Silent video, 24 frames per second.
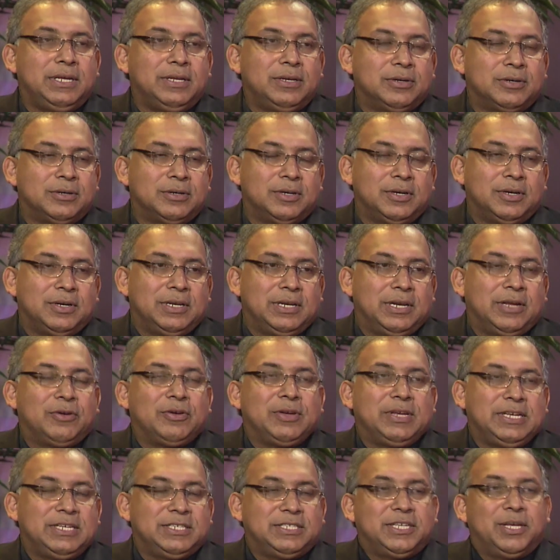Right. Now
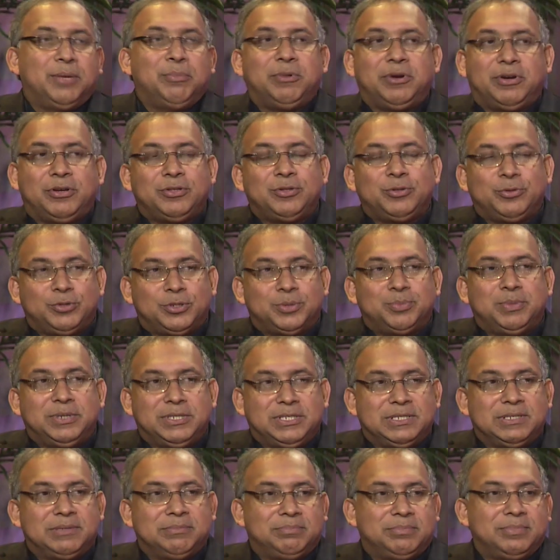he's the emeritus
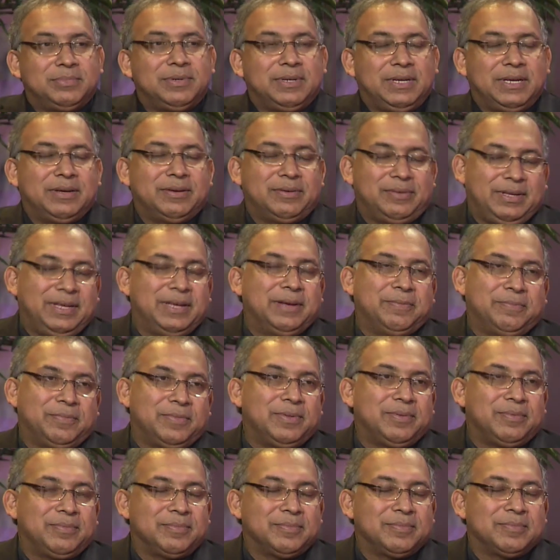bishop. Right. Yeah.
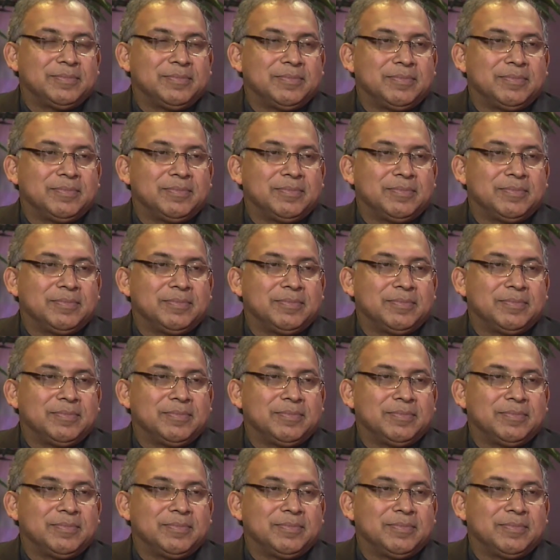And he